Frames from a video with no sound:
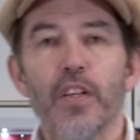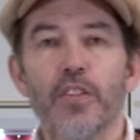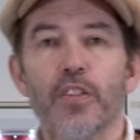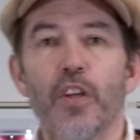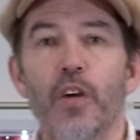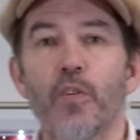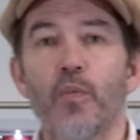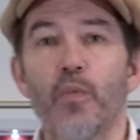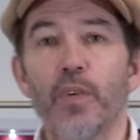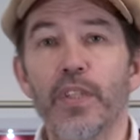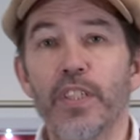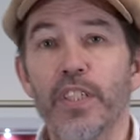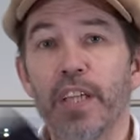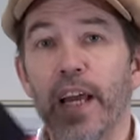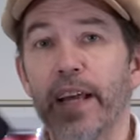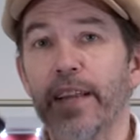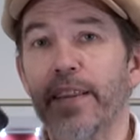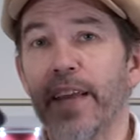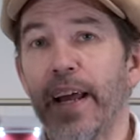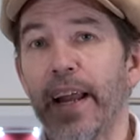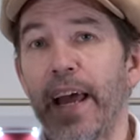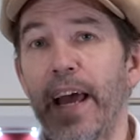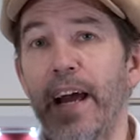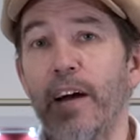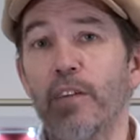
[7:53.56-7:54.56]
So we take
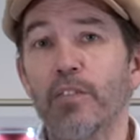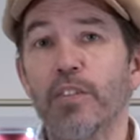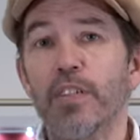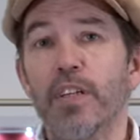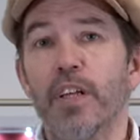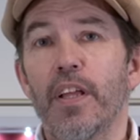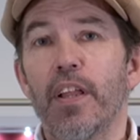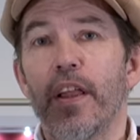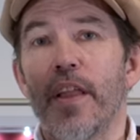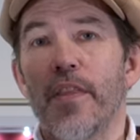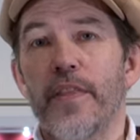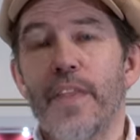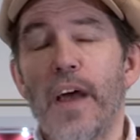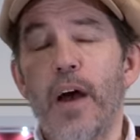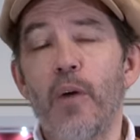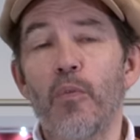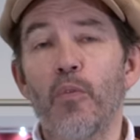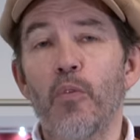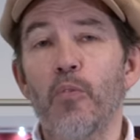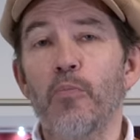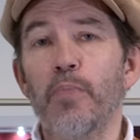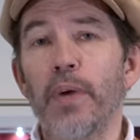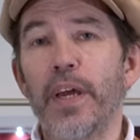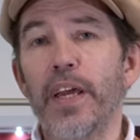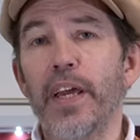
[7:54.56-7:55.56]
that out. That
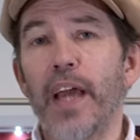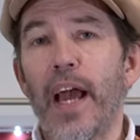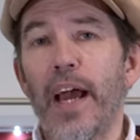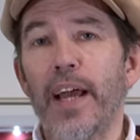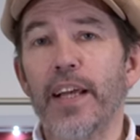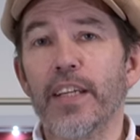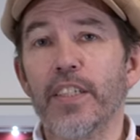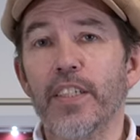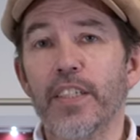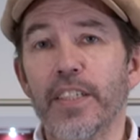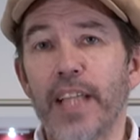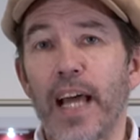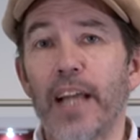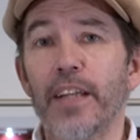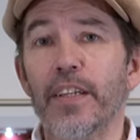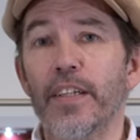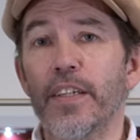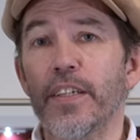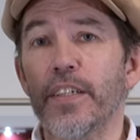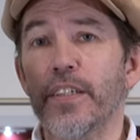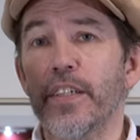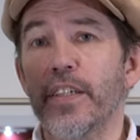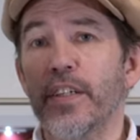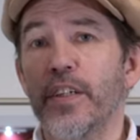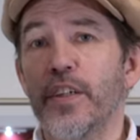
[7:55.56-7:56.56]
will be a
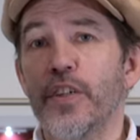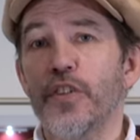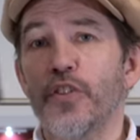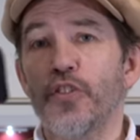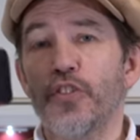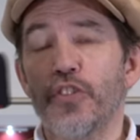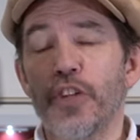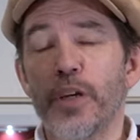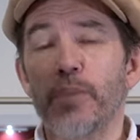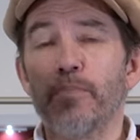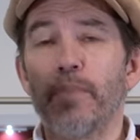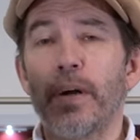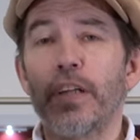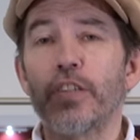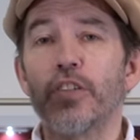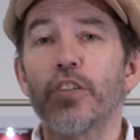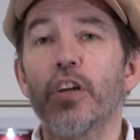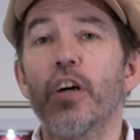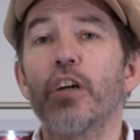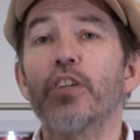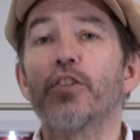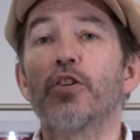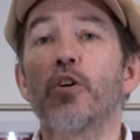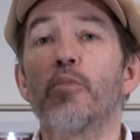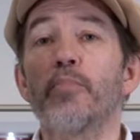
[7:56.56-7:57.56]
standard cheek pad
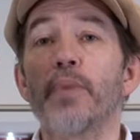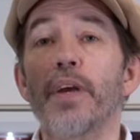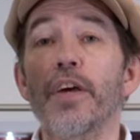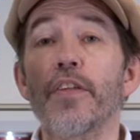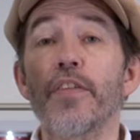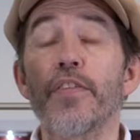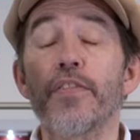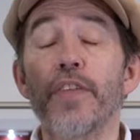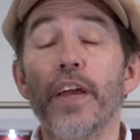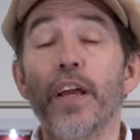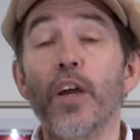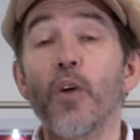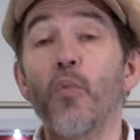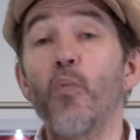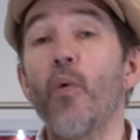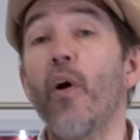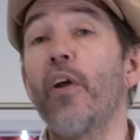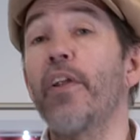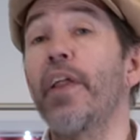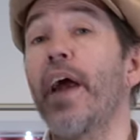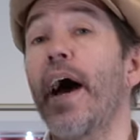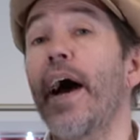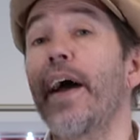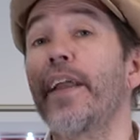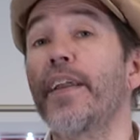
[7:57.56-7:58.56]
size. There'll be a thicker
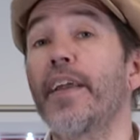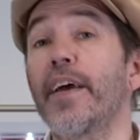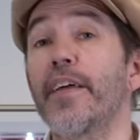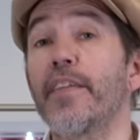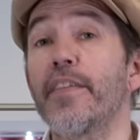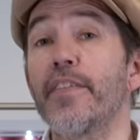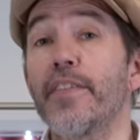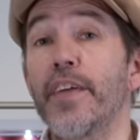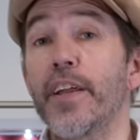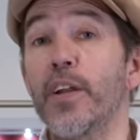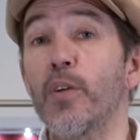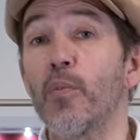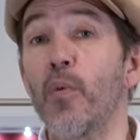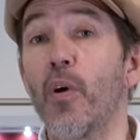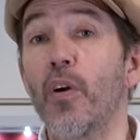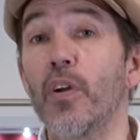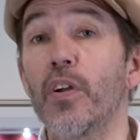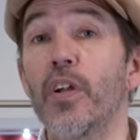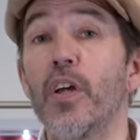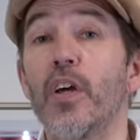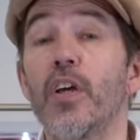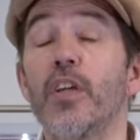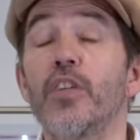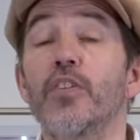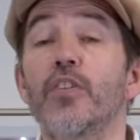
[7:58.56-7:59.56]
one and a thinner
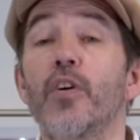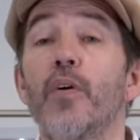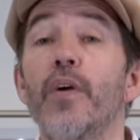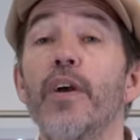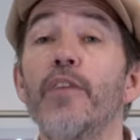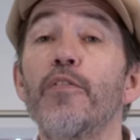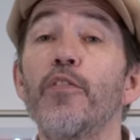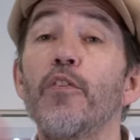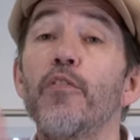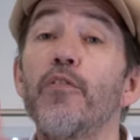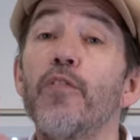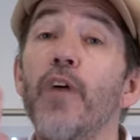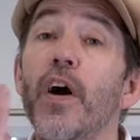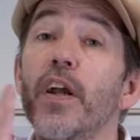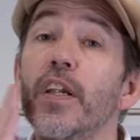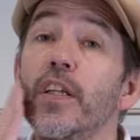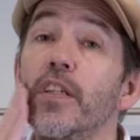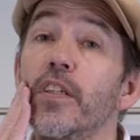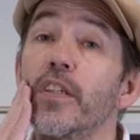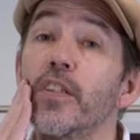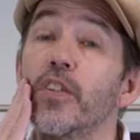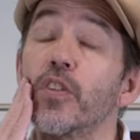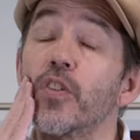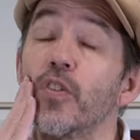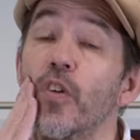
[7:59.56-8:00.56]
one. So if you're finding
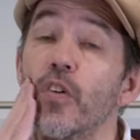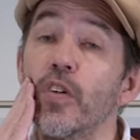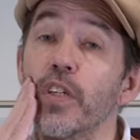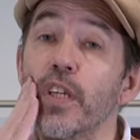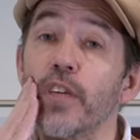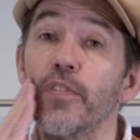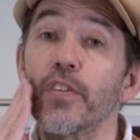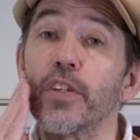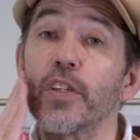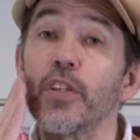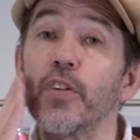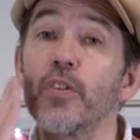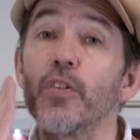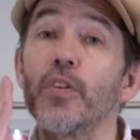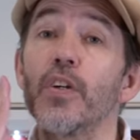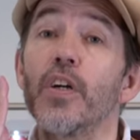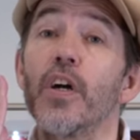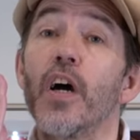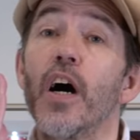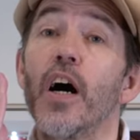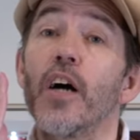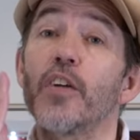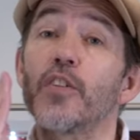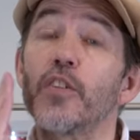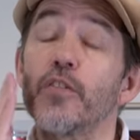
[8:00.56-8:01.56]
that it's not giving you
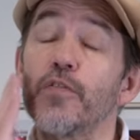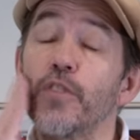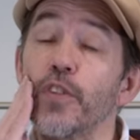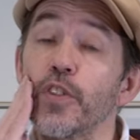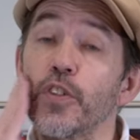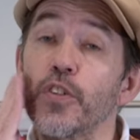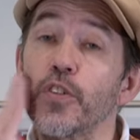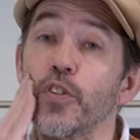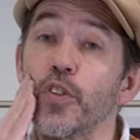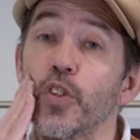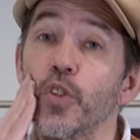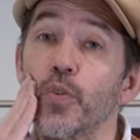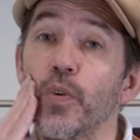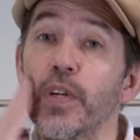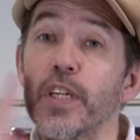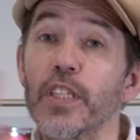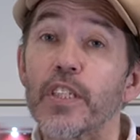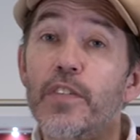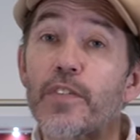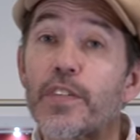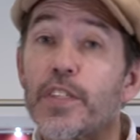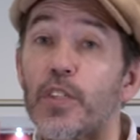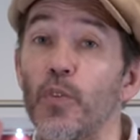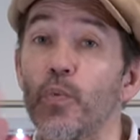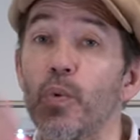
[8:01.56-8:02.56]
a sufficient
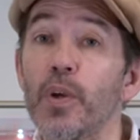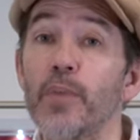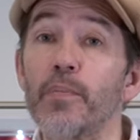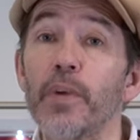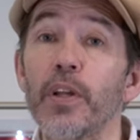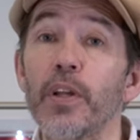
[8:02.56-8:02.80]
squeeze, if it's a wee